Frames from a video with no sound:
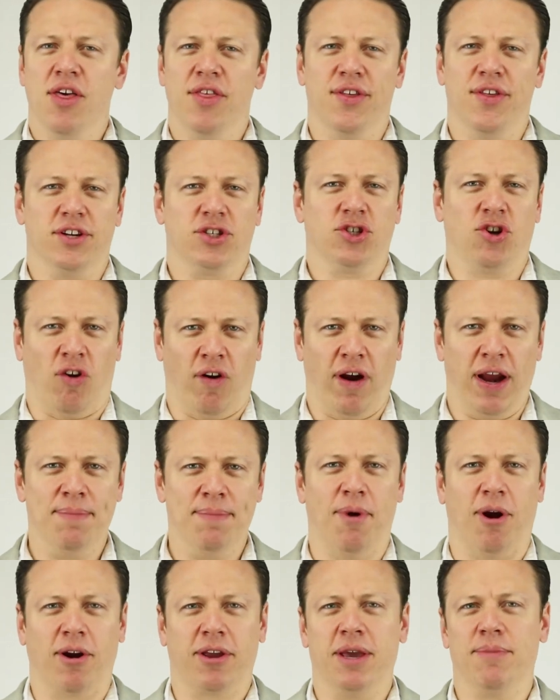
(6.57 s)
the
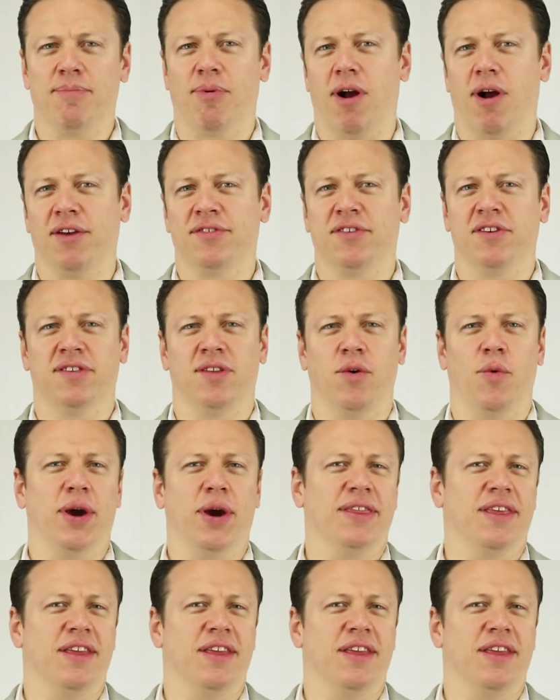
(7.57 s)
trademarking process the way